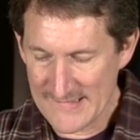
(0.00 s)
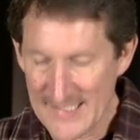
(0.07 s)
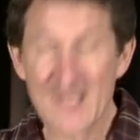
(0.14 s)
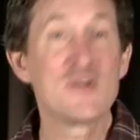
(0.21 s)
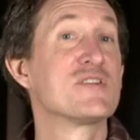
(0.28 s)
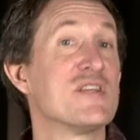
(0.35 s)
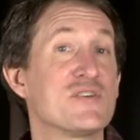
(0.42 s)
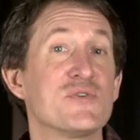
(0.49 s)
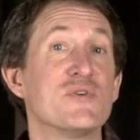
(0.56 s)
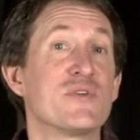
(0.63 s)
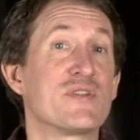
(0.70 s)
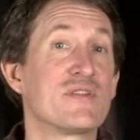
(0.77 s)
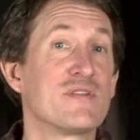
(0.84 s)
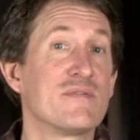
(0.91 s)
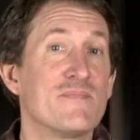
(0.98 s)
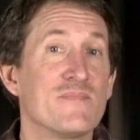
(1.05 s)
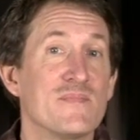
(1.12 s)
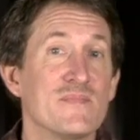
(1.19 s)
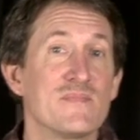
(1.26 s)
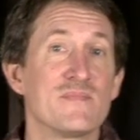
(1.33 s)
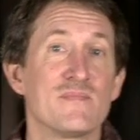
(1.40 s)
Here's the truth.
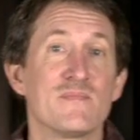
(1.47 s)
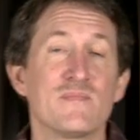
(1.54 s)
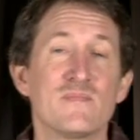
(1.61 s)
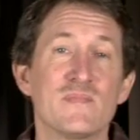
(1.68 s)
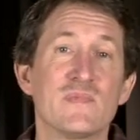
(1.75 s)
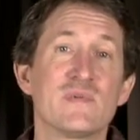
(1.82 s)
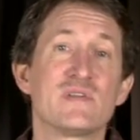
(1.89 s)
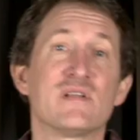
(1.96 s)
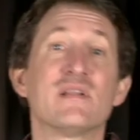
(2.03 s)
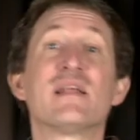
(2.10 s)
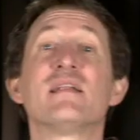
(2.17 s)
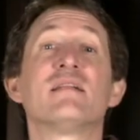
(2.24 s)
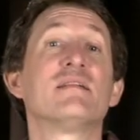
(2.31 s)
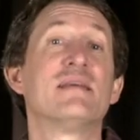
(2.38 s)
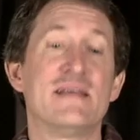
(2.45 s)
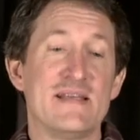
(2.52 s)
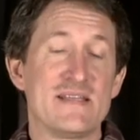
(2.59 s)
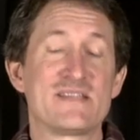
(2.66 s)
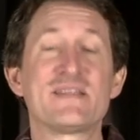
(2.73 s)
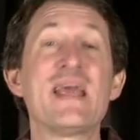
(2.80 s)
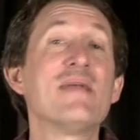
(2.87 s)
It's a little
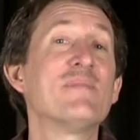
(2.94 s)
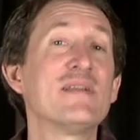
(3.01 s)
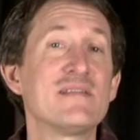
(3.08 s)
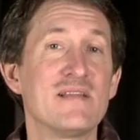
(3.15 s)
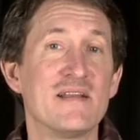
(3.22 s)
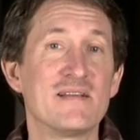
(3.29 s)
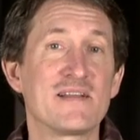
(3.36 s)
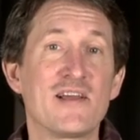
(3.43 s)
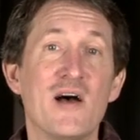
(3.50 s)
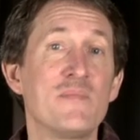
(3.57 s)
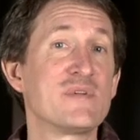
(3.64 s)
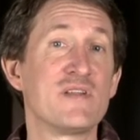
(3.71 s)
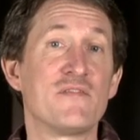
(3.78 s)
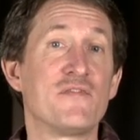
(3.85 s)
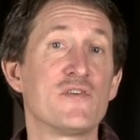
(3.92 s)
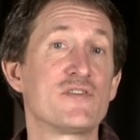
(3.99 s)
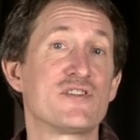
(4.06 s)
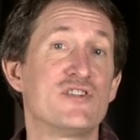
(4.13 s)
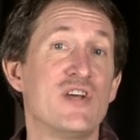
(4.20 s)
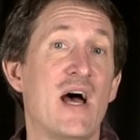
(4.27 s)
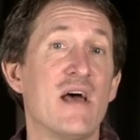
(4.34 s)
statement that comes in 1
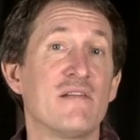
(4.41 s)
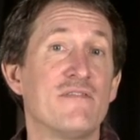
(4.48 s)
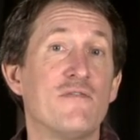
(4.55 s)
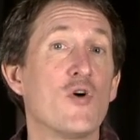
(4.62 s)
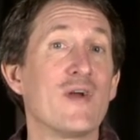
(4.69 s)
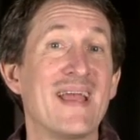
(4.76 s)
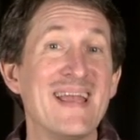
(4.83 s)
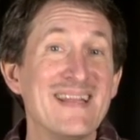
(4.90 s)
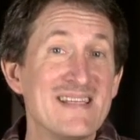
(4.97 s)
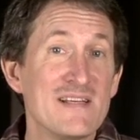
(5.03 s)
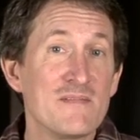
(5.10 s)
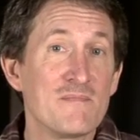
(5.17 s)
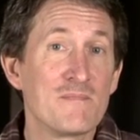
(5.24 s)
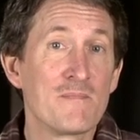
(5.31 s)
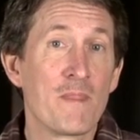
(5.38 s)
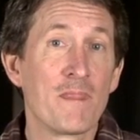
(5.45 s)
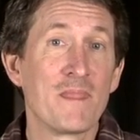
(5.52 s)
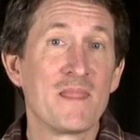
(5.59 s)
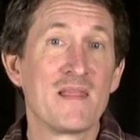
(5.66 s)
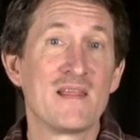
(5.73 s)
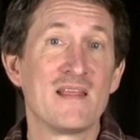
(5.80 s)
John 4 8.
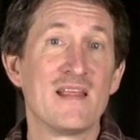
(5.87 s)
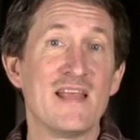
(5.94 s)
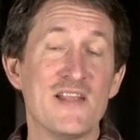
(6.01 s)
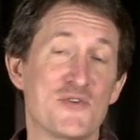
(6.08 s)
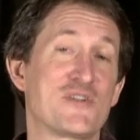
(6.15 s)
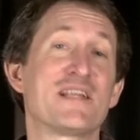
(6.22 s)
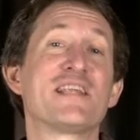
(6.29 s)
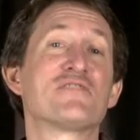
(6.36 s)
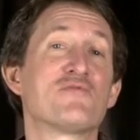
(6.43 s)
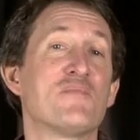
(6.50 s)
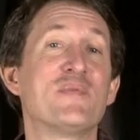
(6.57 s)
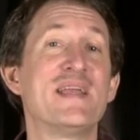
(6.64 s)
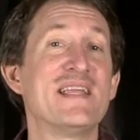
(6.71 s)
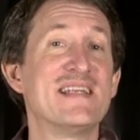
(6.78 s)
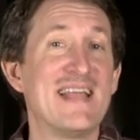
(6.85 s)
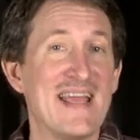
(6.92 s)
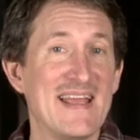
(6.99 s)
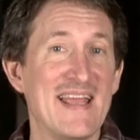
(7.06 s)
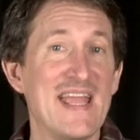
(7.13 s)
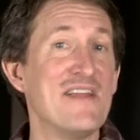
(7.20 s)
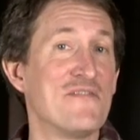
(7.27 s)
Interestingly, it's
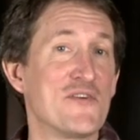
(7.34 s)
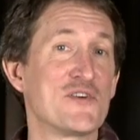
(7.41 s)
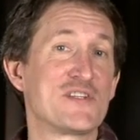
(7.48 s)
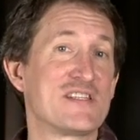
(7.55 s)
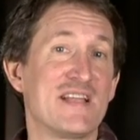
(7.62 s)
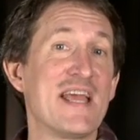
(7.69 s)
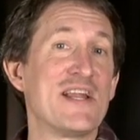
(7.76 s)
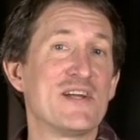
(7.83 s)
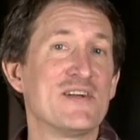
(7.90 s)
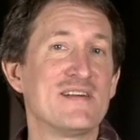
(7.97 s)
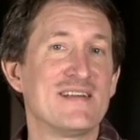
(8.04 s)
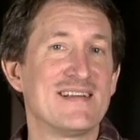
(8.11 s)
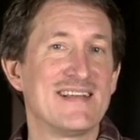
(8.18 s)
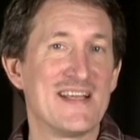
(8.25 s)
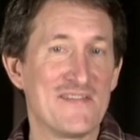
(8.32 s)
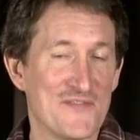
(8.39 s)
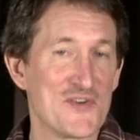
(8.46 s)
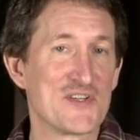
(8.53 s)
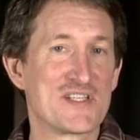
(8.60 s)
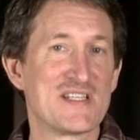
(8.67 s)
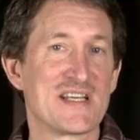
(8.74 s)
repeated eight verses later in
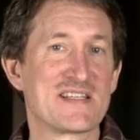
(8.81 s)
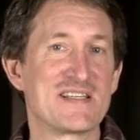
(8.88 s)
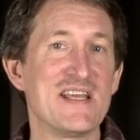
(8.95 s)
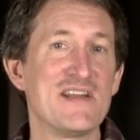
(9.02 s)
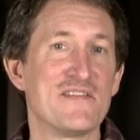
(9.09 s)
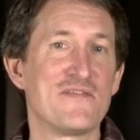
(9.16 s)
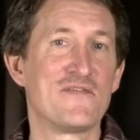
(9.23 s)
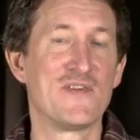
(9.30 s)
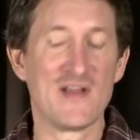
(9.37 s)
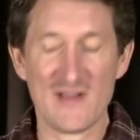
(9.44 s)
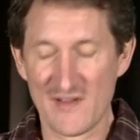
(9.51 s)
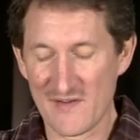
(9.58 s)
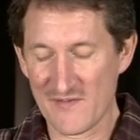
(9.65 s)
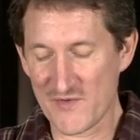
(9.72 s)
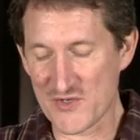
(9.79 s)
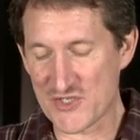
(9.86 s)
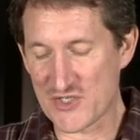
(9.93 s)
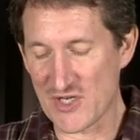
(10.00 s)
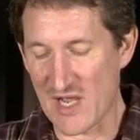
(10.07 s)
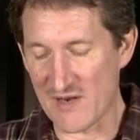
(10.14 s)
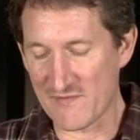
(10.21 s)
verse 16 of 1
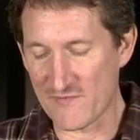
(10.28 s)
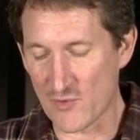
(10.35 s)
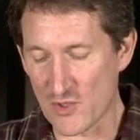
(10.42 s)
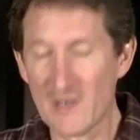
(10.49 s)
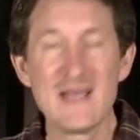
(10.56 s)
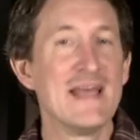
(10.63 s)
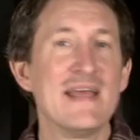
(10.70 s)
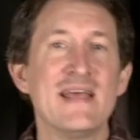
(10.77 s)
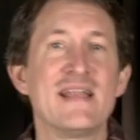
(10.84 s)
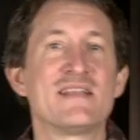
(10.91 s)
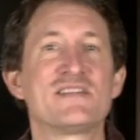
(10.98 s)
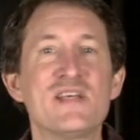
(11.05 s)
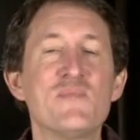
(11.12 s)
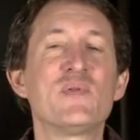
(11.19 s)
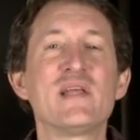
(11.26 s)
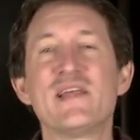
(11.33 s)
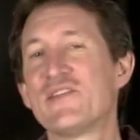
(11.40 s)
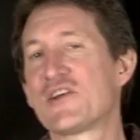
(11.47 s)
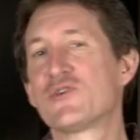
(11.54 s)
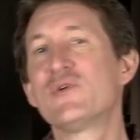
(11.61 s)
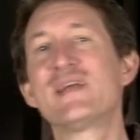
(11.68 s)
John 4. And it simply
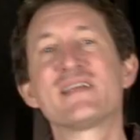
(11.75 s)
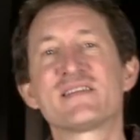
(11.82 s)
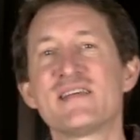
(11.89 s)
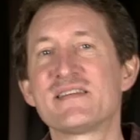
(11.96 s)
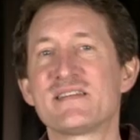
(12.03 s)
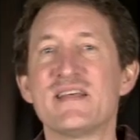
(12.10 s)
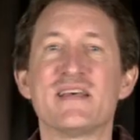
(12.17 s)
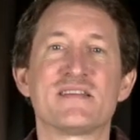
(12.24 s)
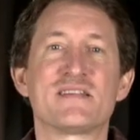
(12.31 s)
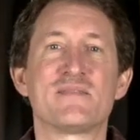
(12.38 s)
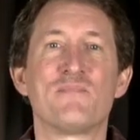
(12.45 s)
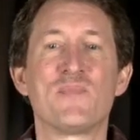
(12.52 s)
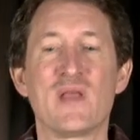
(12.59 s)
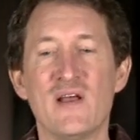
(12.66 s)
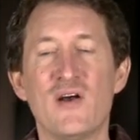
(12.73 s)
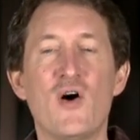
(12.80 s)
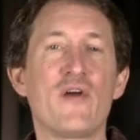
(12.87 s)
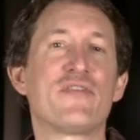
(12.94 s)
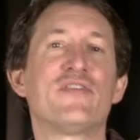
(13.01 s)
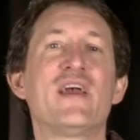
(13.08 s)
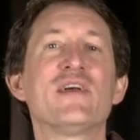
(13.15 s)
in the Greek says this
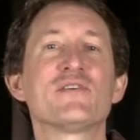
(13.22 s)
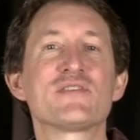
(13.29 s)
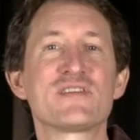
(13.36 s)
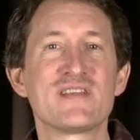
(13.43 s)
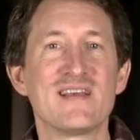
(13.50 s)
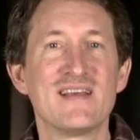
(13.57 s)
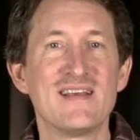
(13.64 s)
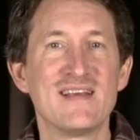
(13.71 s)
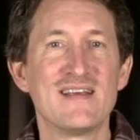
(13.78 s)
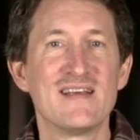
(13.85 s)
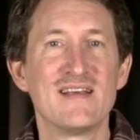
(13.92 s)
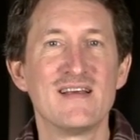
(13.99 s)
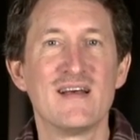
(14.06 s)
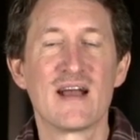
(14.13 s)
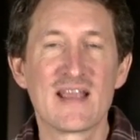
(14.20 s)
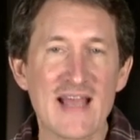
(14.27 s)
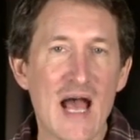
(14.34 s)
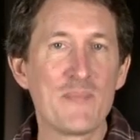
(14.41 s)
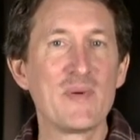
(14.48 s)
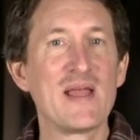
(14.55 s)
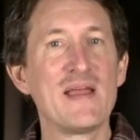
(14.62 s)
Ho theos
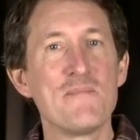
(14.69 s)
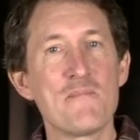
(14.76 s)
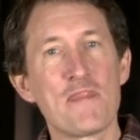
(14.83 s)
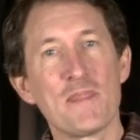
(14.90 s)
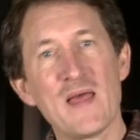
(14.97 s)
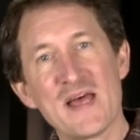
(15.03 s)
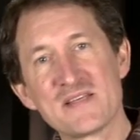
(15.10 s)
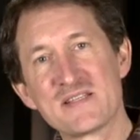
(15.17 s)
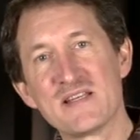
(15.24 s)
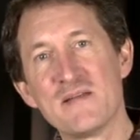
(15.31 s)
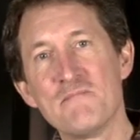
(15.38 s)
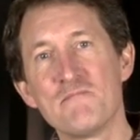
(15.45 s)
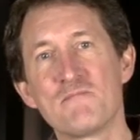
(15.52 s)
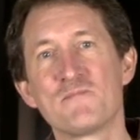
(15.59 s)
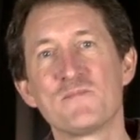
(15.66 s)
agape estin.